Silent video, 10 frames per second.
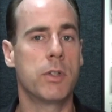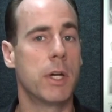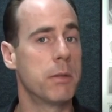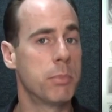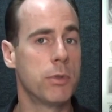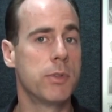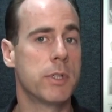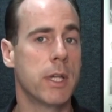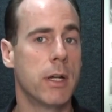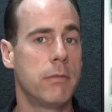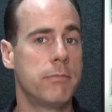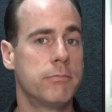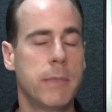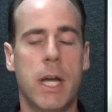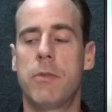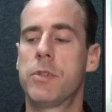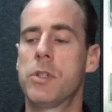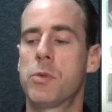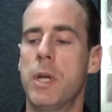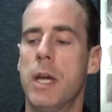on the blues scale. Now,
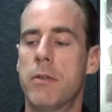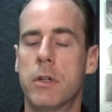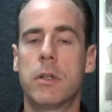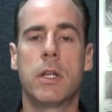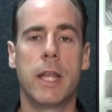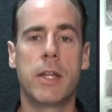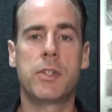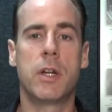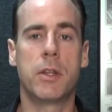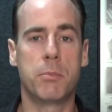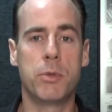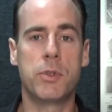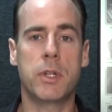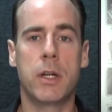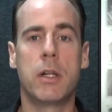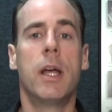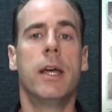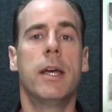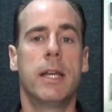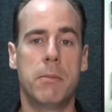since we have a lesson on the blues scale
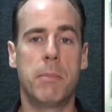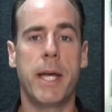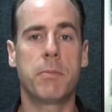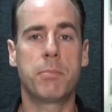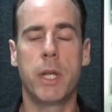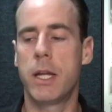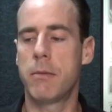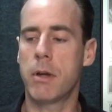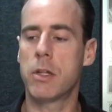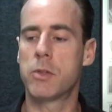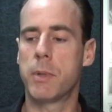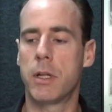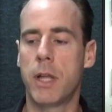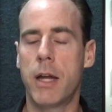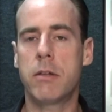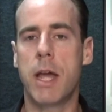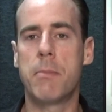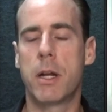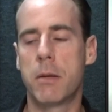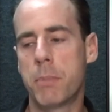in minor playing, I'm not going to spend a lot of time
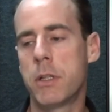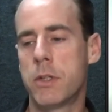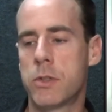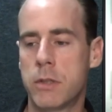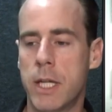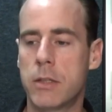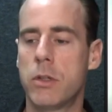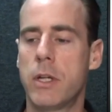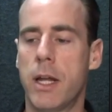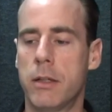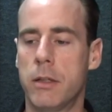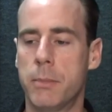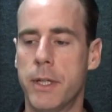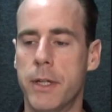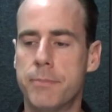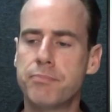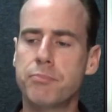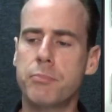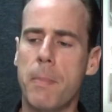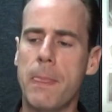on it, but let's take a look at it a little bit here.
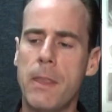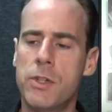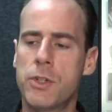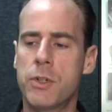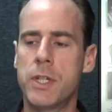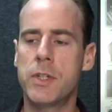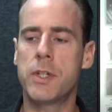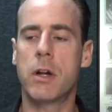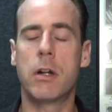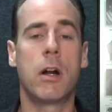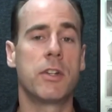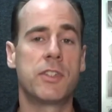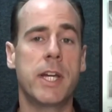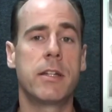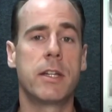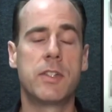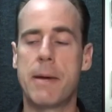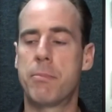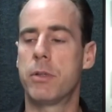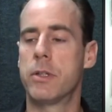So it says here on our second
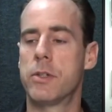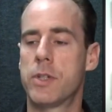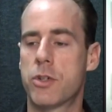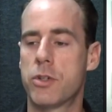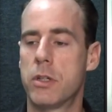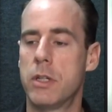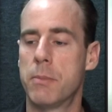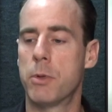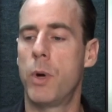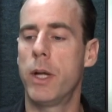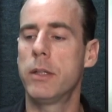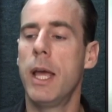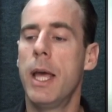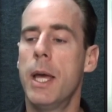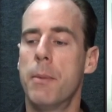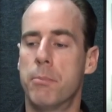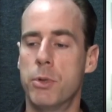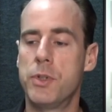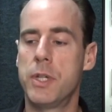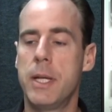example in section number 1,
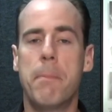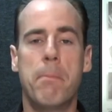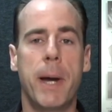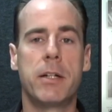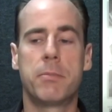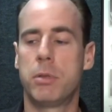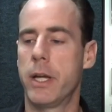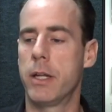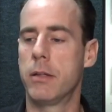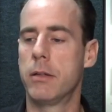bluesy minor playing,